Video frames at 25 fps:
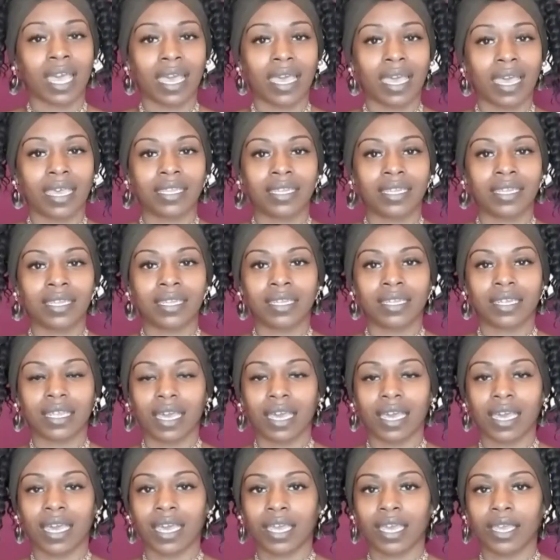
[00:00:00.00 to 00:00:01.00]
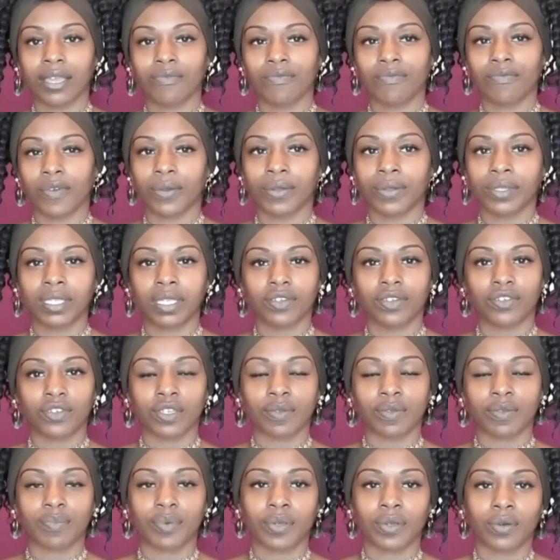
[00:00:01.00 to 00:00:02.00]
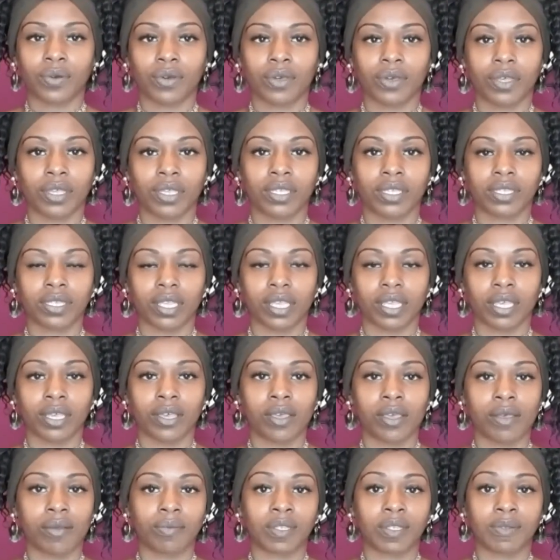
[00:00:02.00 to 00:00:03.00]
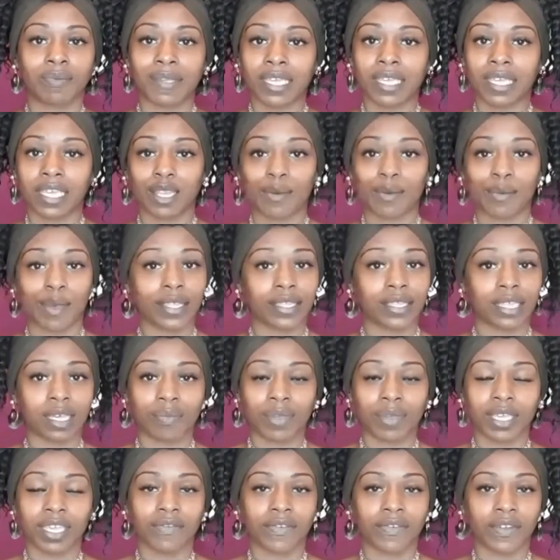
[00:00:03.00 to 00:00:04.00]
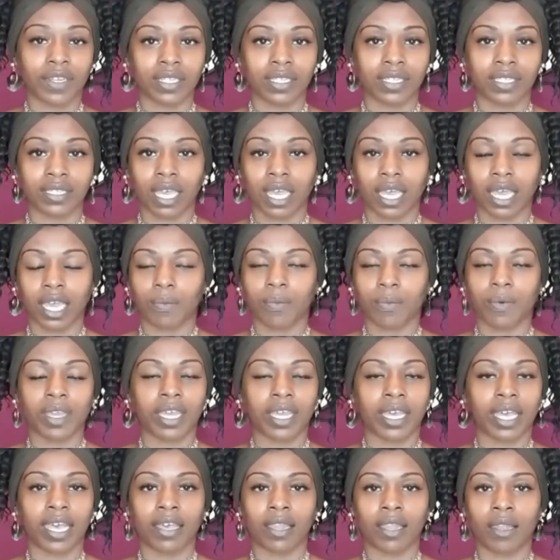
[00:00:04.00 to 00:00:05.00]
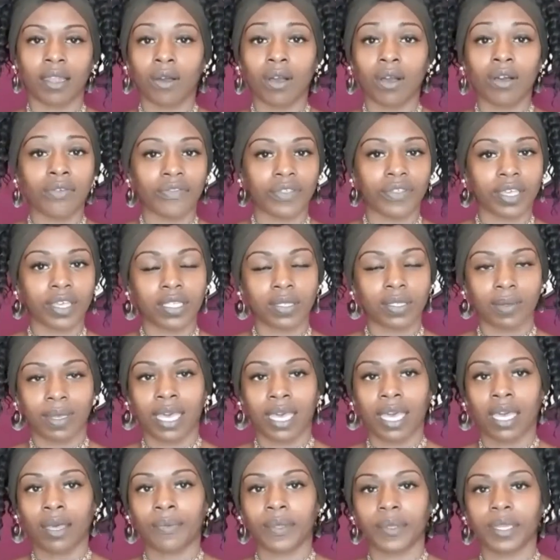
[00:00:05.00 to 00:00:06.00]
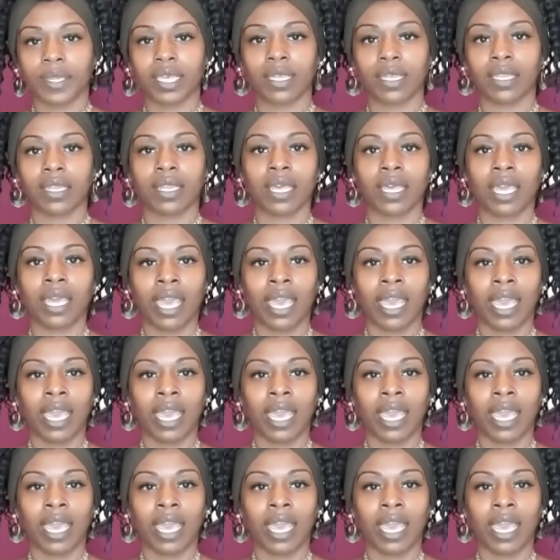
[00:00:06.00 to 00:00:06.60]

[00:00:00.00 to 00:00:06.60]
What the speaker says: and I wrote it just because speaking about that period in time where a lot of things were happening,